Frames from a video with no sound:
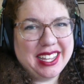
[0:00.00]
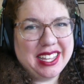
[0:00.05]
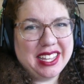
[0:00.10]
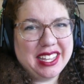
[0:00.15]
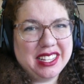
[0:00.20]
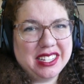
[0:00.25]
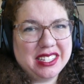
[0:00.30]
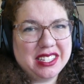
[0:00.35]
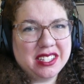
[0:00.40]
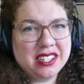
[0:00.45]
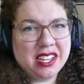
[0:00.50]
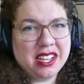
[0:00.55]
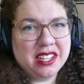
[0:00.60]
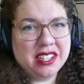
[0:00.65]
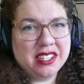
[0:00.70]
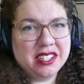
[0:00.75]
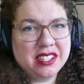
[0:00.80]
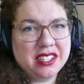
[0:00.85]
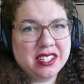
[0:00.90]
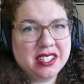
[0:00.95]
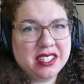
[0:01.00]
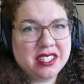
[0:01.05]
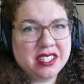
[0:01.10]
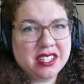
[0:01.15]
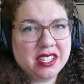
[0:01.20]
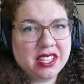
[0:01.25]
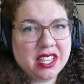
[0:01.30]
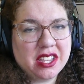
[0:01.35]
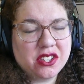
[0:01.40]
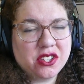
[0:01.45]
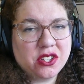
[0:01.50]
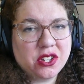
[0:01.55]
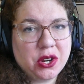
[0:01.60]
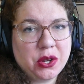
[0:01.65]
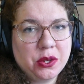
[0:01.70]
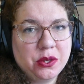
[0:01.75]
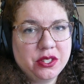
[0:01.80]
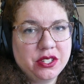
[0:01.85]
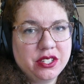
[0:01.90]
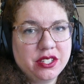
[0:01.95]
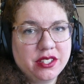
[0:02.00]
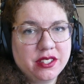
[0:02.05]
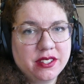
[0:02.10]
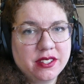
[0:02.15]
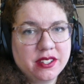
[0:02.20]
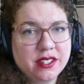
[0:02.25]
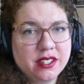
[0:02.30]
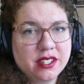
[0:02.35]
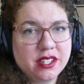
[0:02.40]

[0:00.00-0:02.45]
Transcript: It's on Celeste Jones'